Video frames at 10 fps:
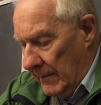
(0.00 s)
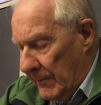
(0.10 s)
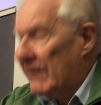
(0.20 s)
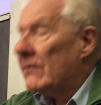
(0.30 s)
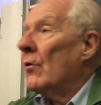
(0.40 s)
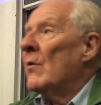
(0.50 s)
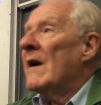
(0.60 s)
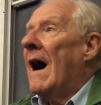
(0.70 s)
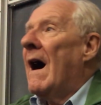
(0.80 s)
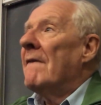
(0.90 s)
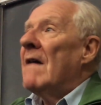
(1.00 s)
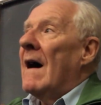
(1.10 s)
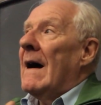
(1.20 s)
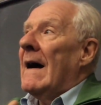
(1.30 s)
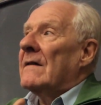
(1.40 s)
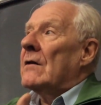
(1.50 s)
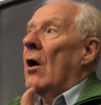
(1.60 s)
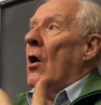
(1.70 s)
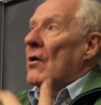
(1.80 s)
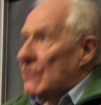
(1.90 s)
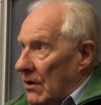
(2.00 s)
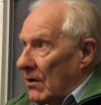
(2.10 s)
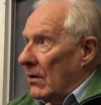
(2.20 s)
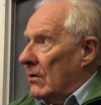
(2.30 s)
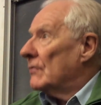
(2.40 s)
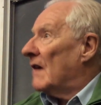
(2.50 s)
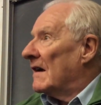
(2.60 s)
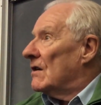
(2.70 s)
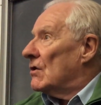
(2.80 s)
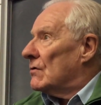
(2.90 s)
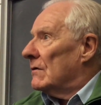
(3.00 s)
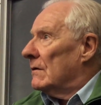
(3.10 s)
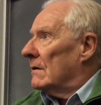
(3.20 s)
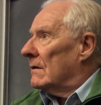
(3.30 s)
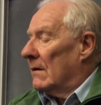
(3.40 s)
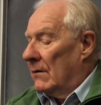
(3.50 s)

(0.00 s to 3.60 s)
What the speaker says: But we have an other contradiction,